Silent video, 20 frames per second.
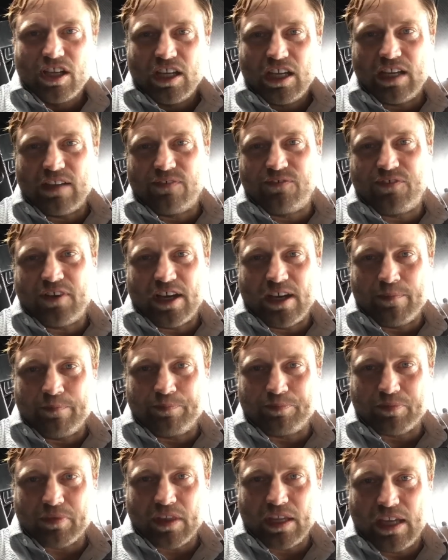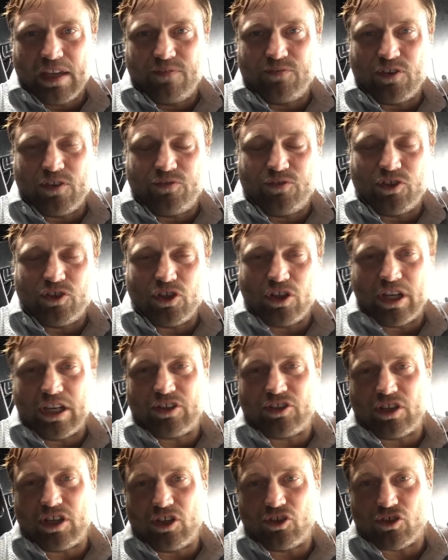If you do need
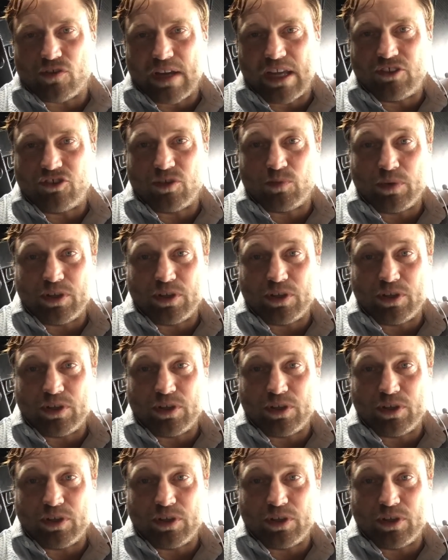to use your engine,